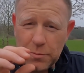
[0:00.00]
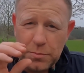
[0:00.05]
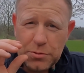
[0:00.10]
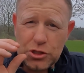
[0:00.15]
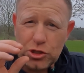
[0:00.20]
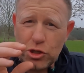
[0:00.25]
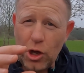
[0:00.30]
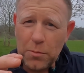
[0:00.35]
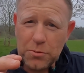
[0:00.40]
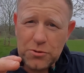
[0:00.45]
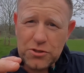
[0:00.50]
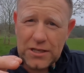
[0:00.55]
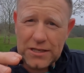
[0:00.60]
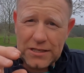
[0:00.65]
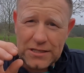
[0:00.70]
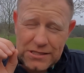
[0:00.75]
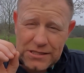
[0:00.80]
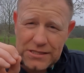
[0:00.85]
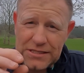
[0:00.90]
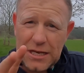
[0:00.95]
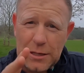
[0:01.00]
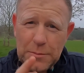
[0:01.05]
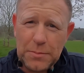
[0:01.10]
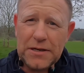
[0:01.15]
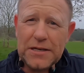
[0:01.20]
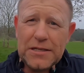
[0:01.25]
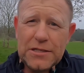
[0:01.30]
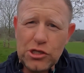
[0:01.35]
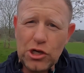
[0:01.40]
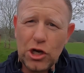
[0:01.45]
that stops things
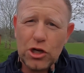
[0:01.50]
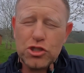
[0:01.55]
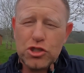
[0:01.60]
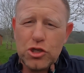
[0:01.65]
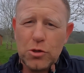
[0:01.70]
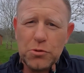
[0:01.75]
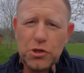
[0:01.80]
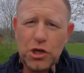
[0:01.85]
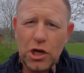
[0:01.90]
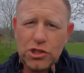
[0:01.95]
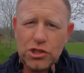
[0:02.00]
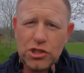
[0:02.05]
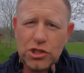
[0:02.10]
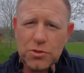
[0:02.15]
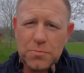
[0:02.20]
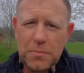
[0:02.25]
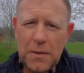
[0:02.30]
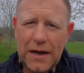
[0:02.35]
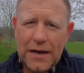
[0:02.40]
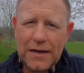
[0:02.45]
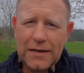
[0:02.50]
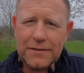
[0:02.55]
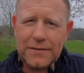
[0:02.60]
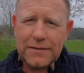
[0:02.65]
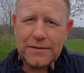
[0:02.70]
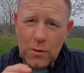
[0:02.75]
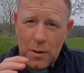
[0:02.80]
seeping into your subconscious mind.